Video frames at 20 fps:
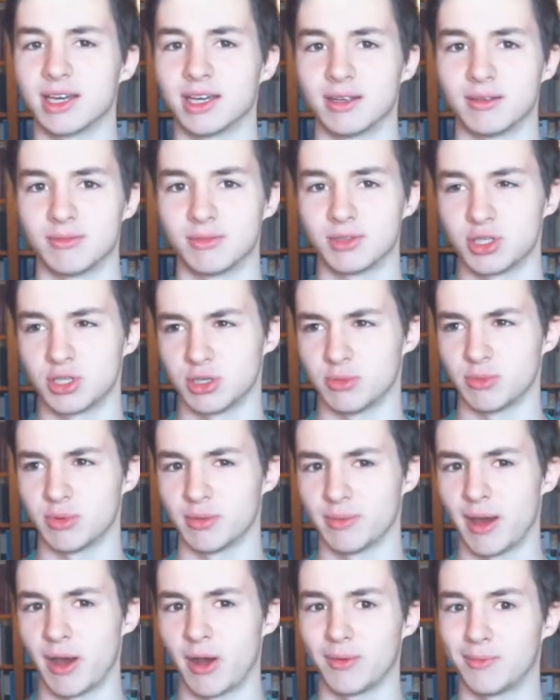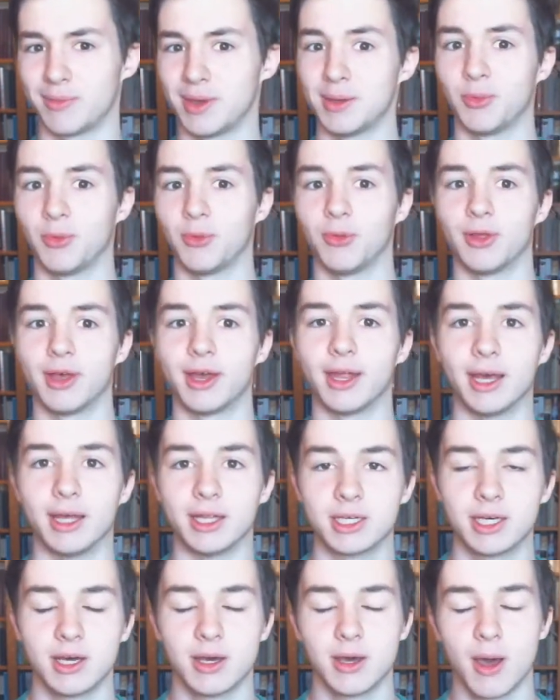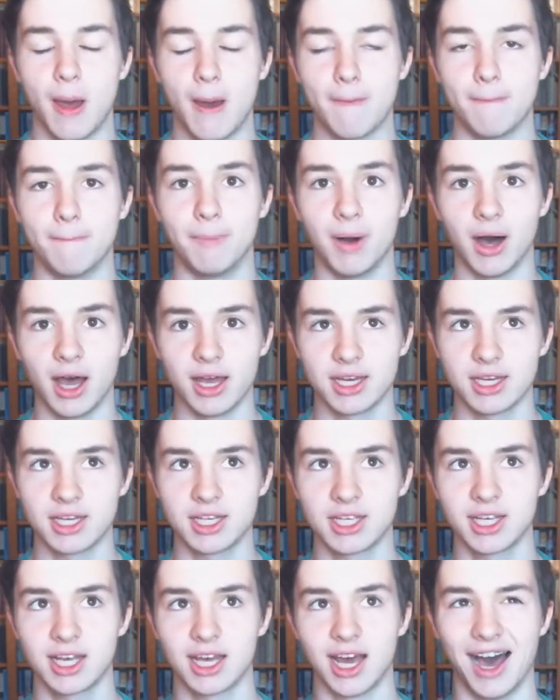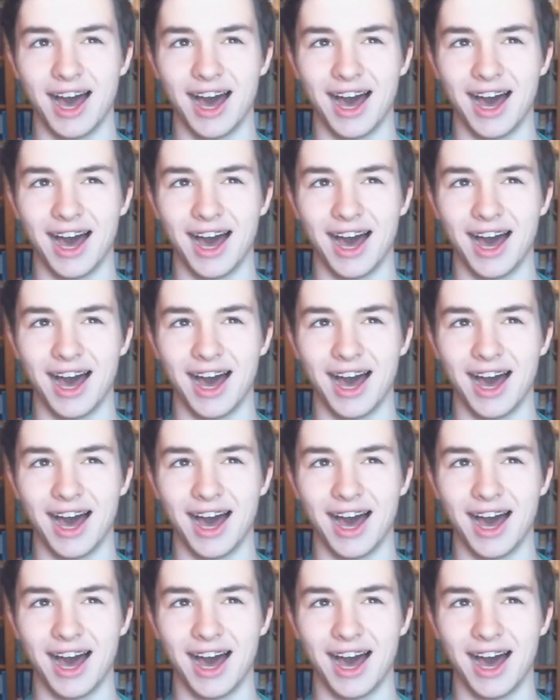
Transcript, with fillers: and superpowered people in it. But